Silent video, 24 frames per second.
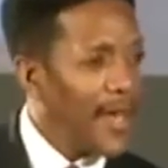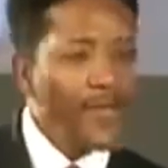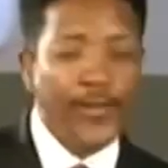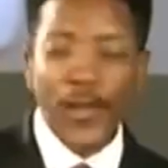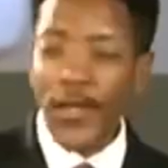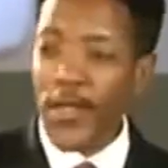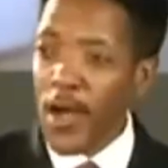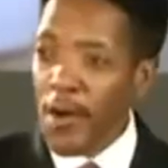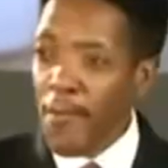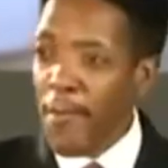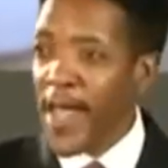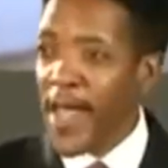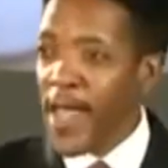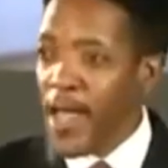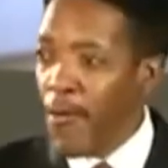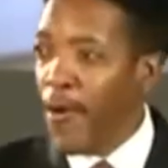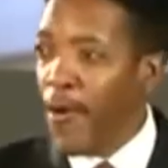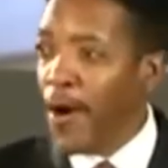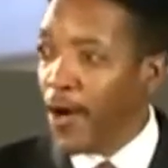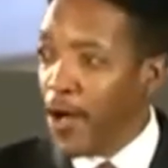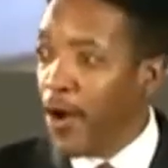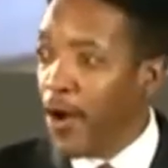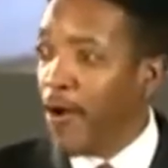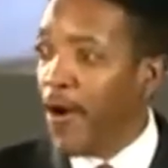He said, You mean
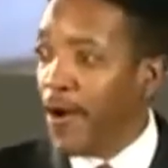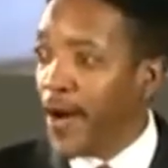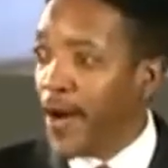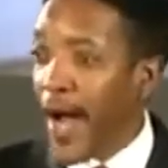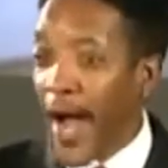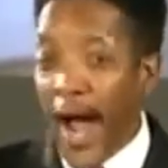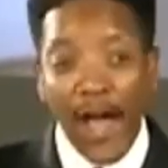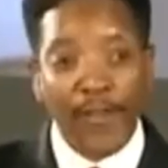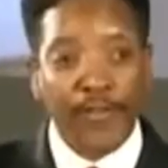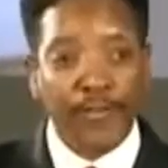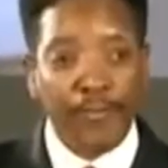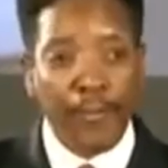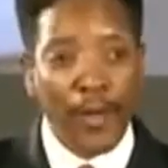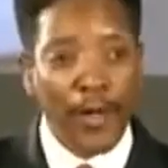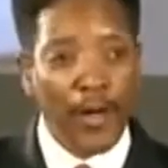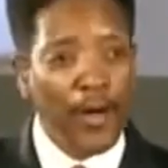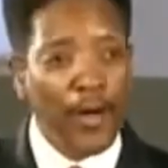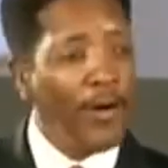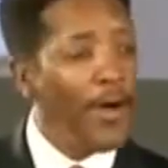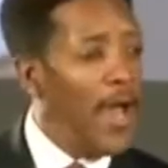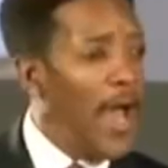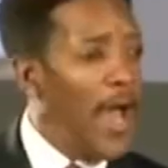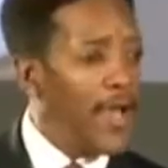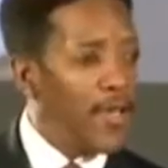you, you're going to a
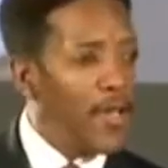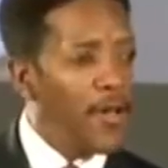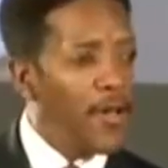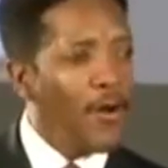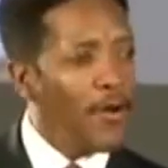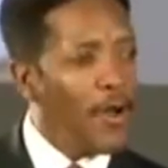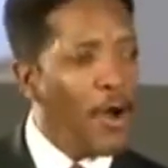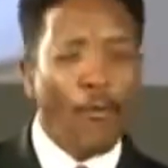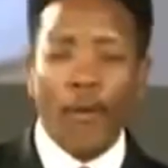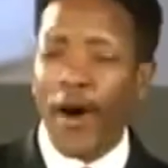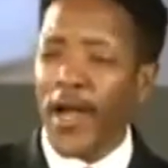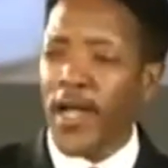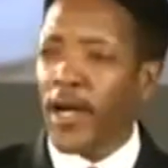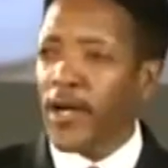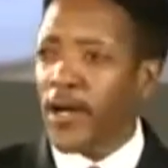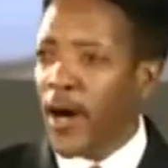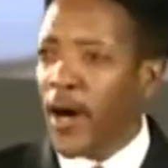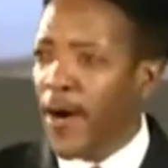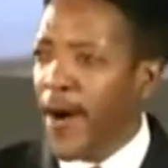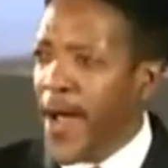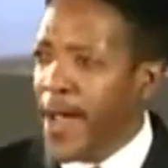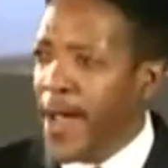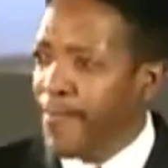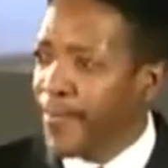hospital and you don't know where you're
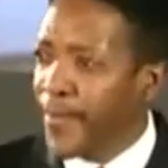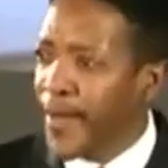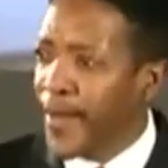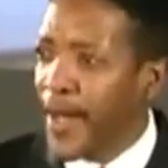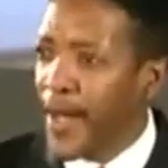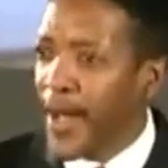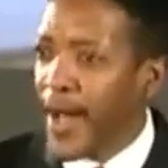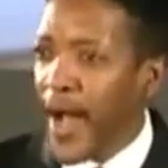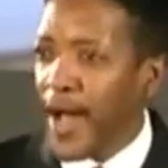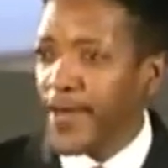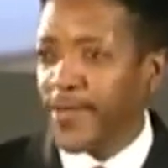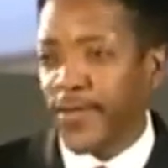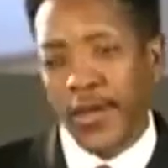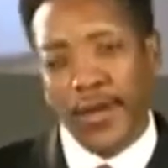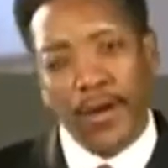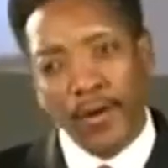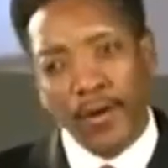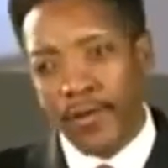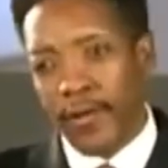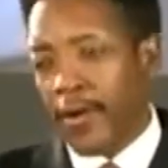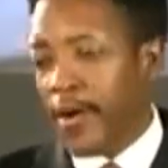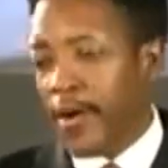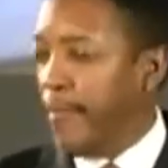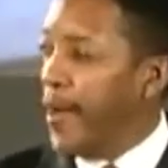going? I said,
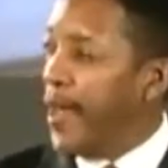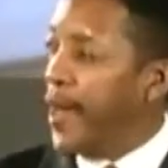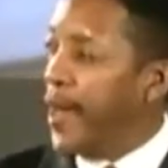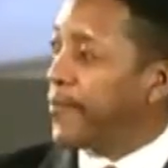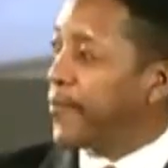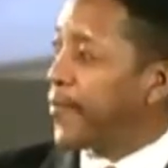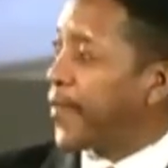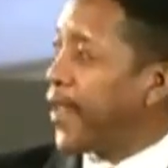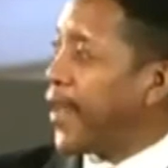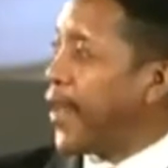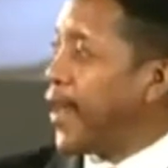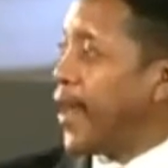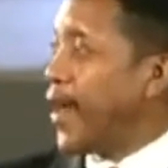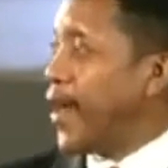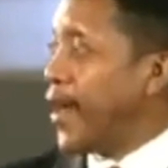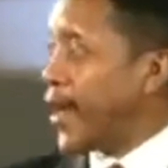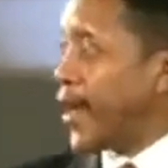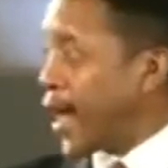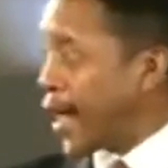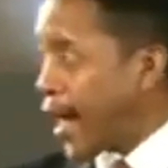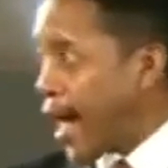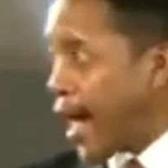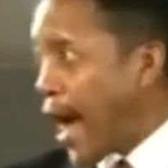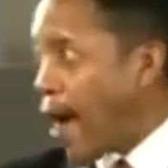Hold on a minute.
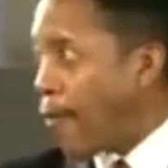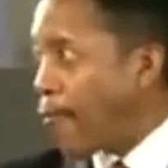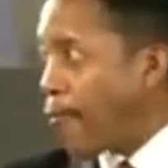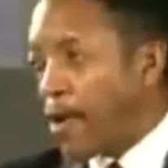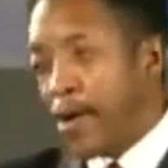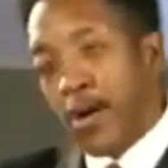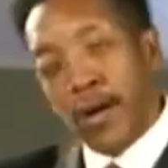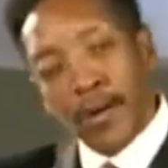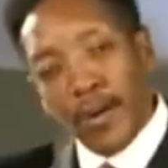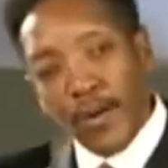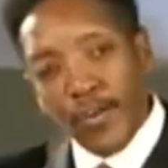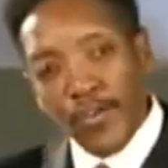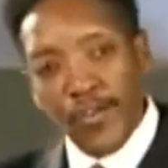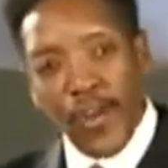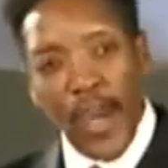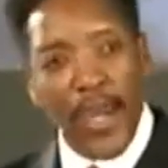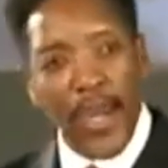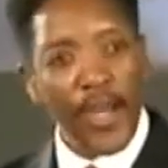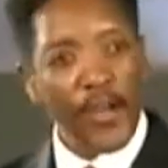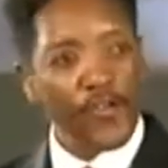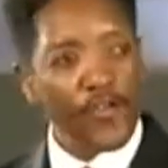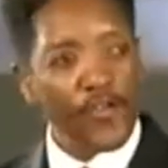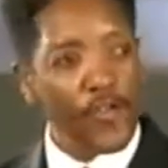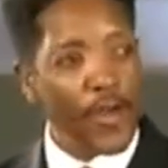And I, got, I went under a
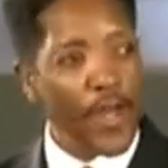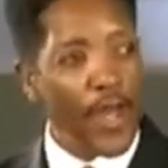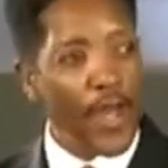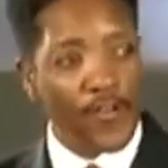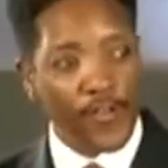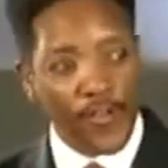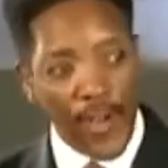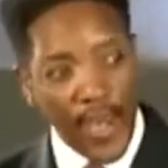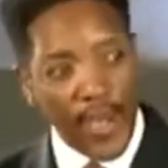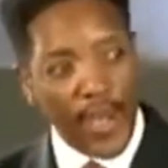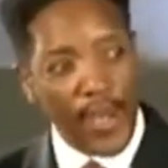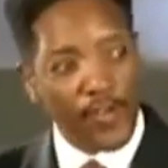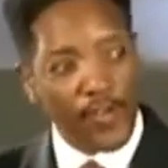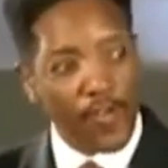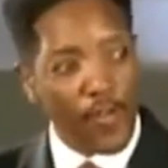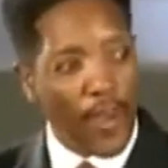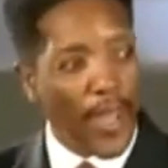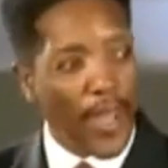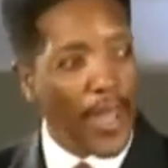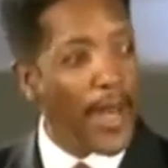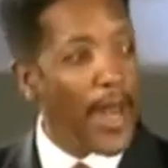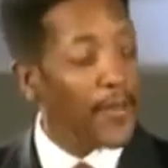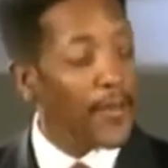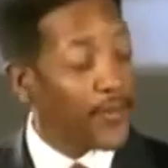shade tree, a shady
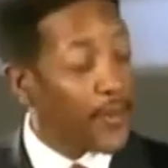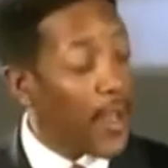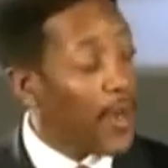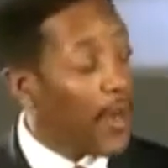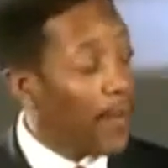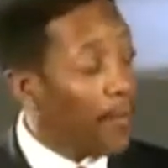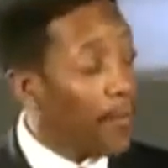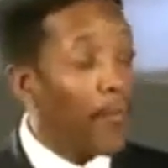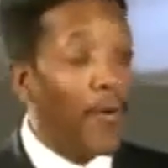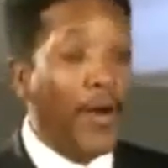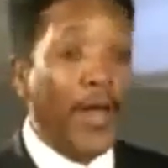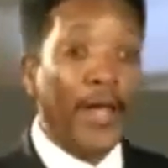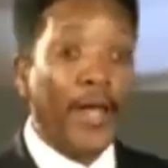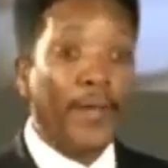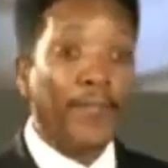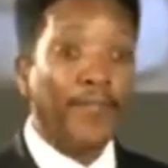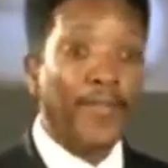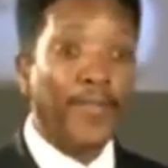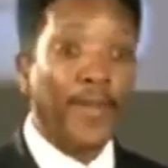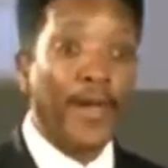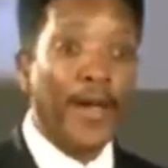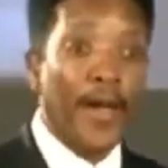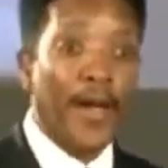tree, and I started praying.